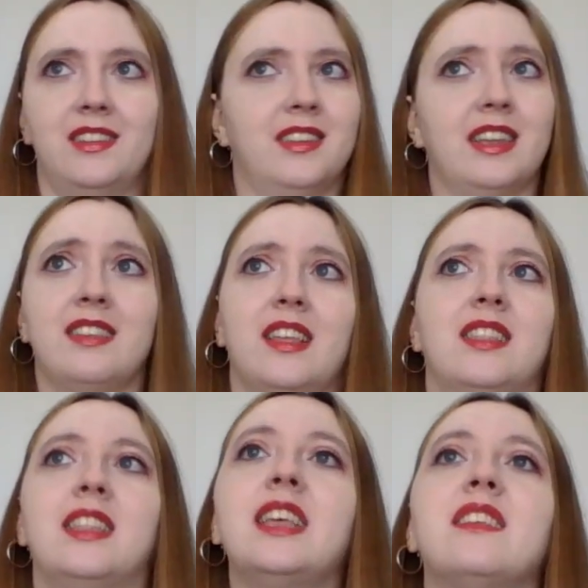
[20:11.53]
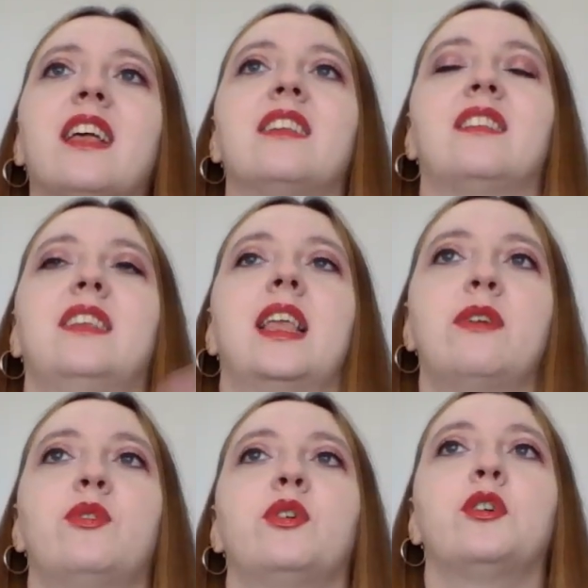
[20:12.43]
like I said, this has
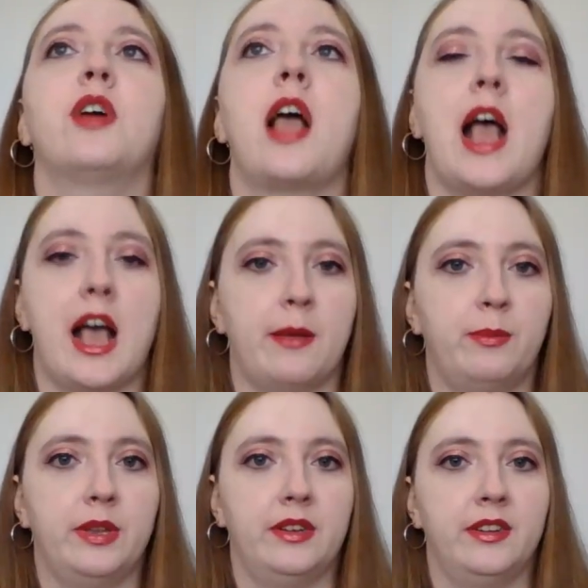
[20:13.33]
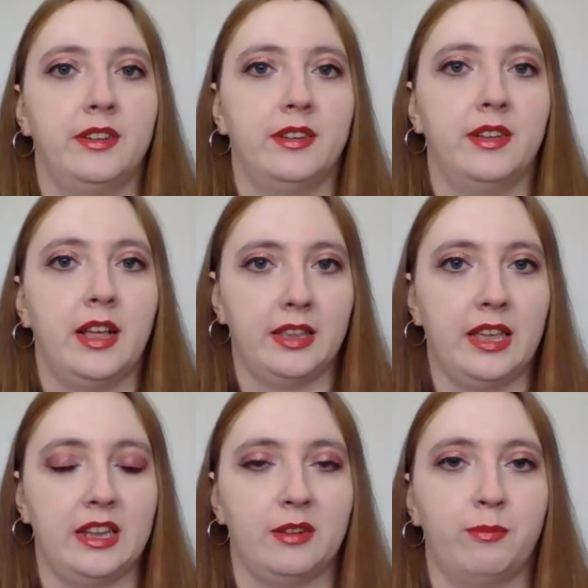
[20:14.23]
never happened
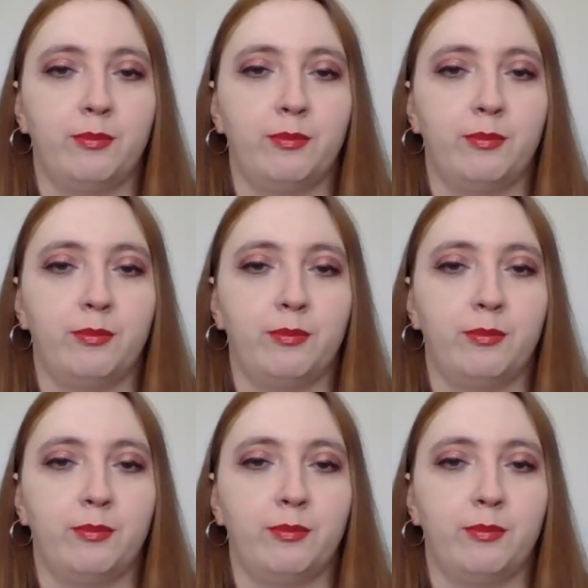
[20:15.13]
again.